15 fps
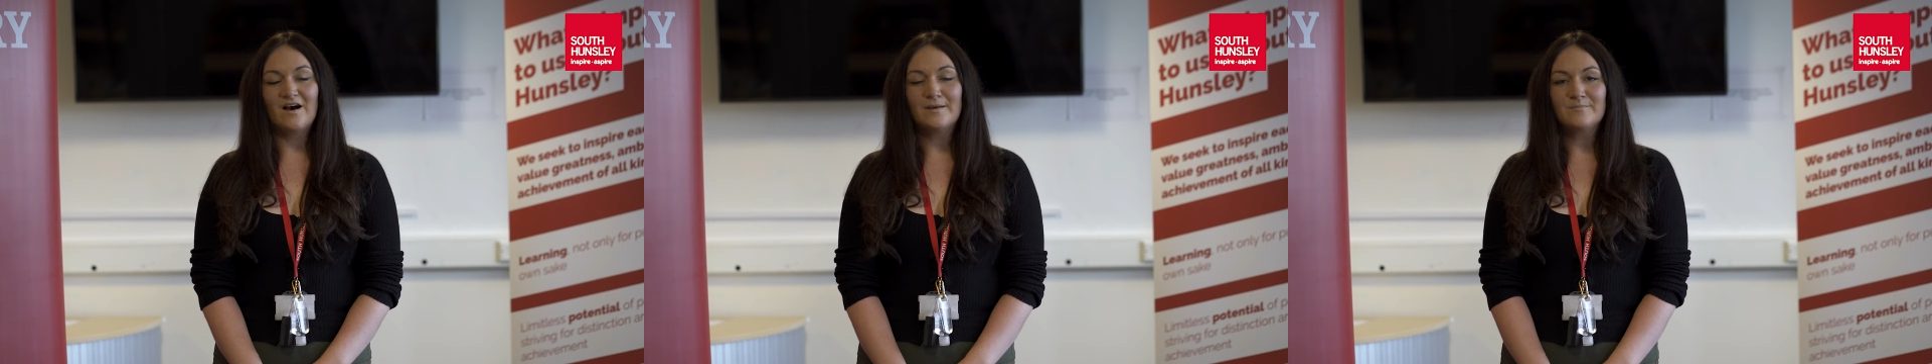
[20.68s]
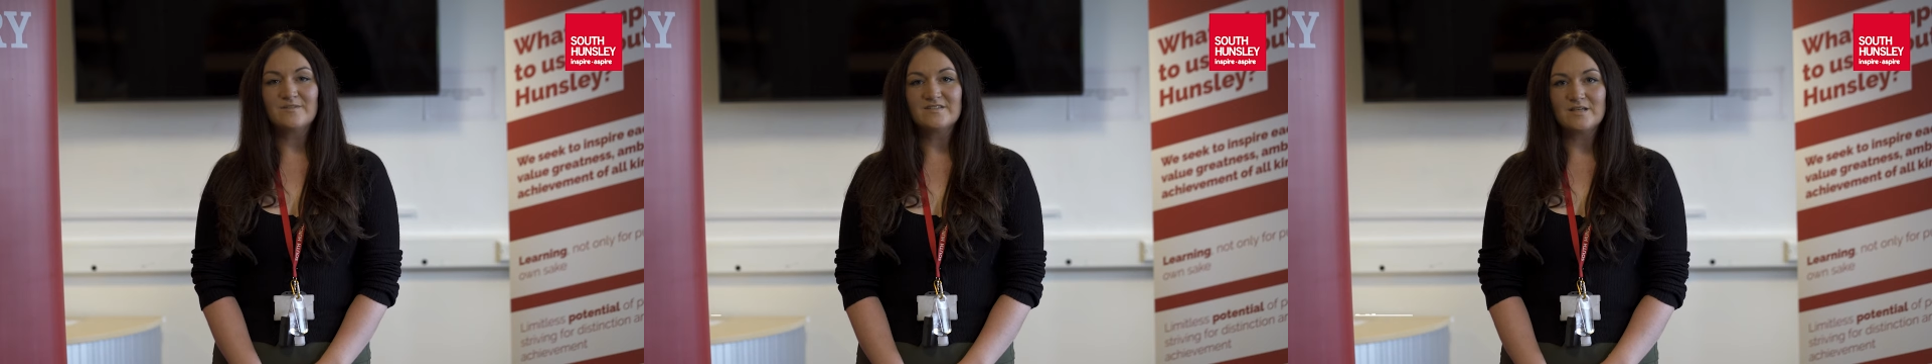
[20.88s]

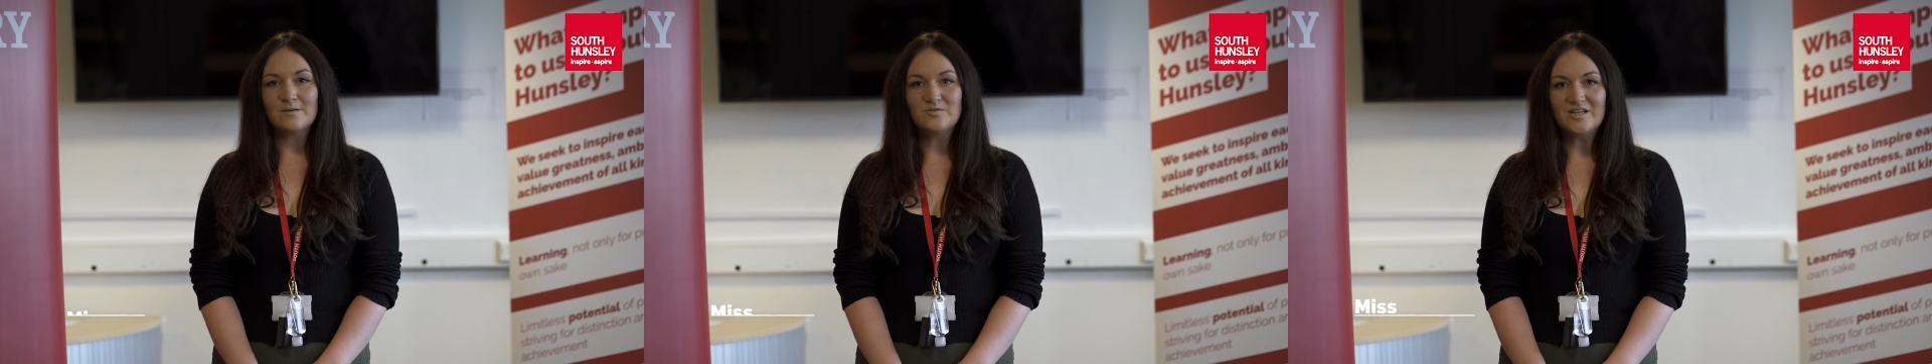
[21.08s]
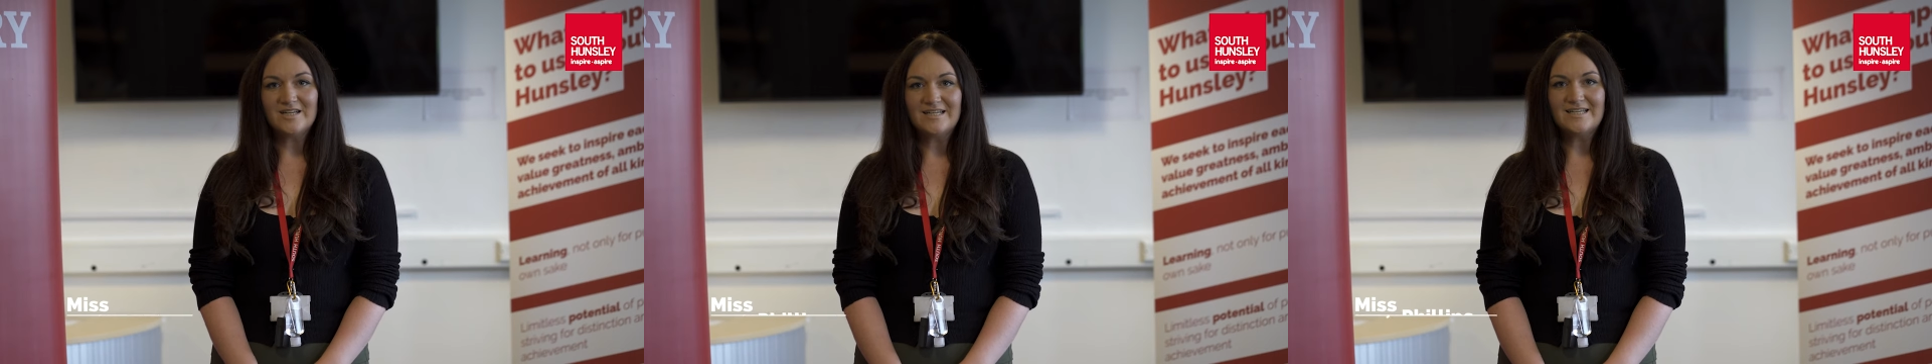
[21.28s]
I'm the
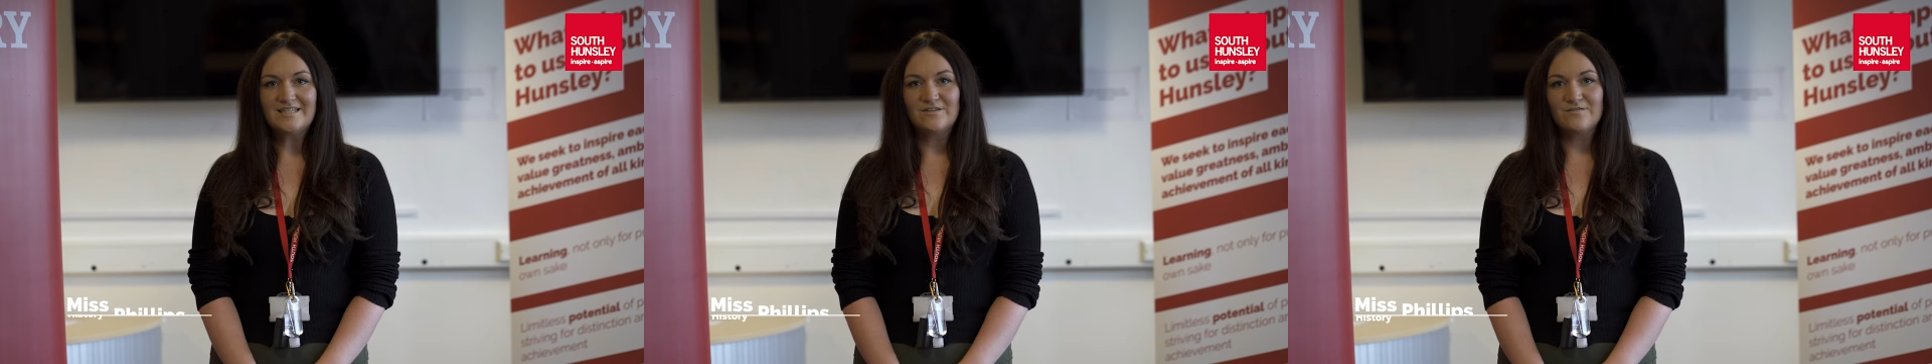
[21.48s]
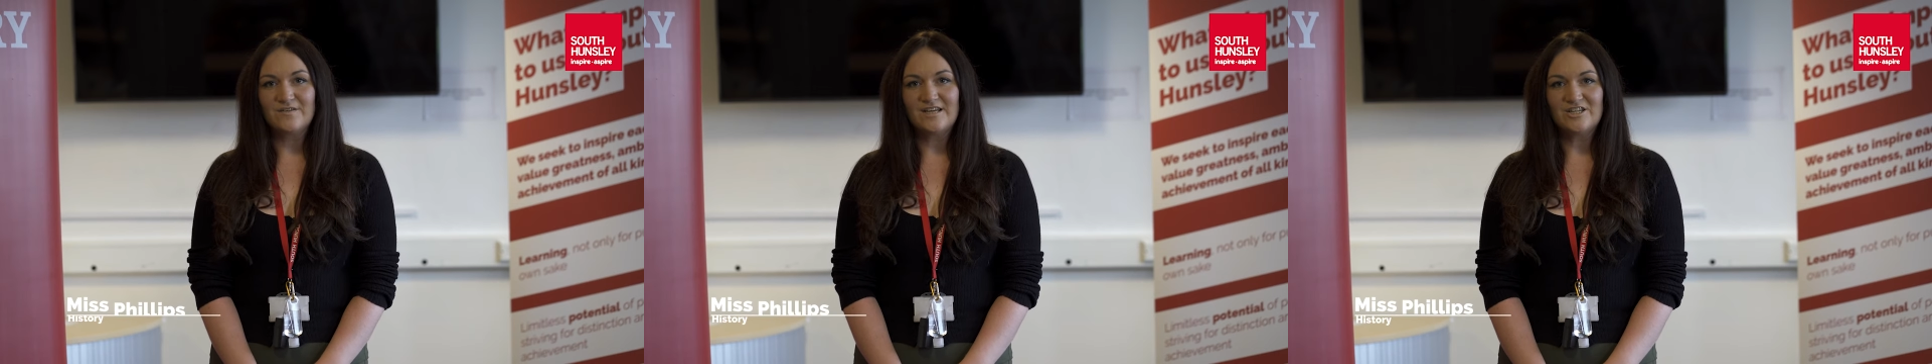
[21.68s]
subject
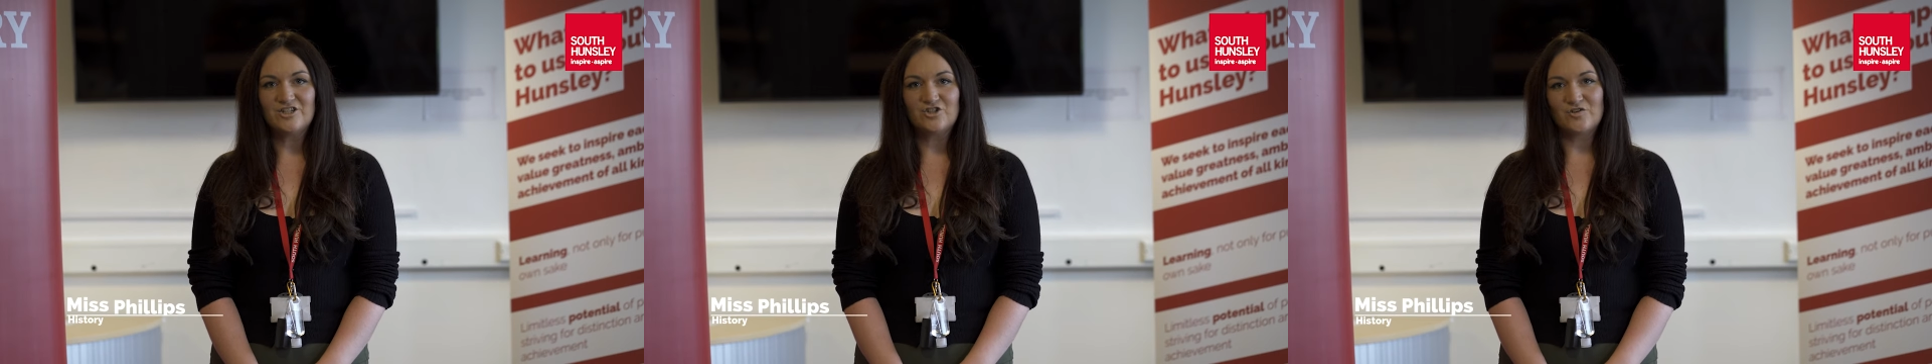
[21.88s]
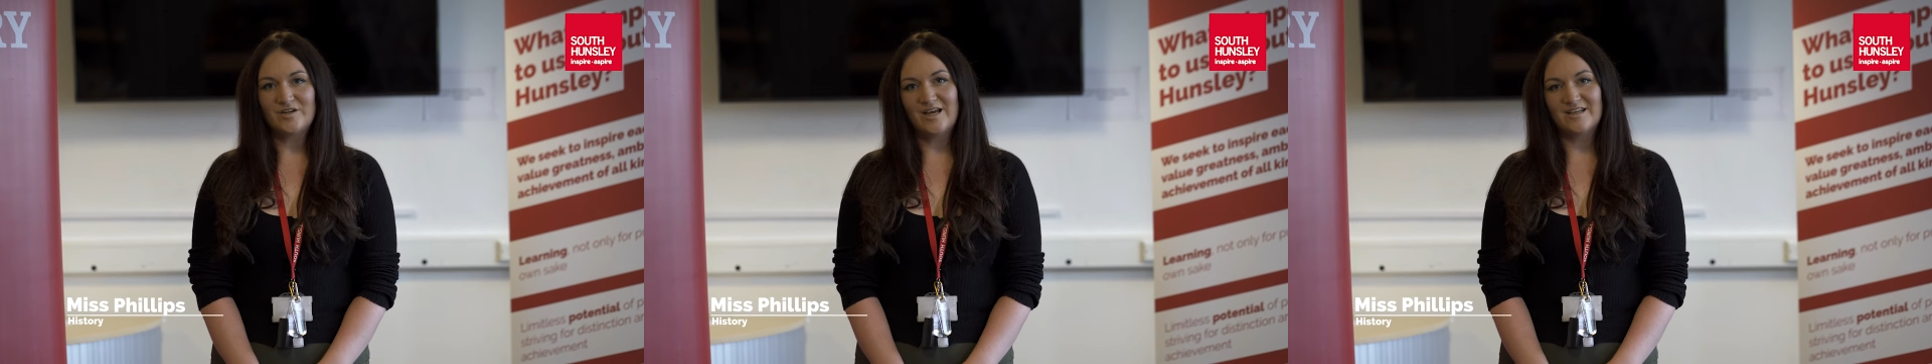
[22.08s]
leader for history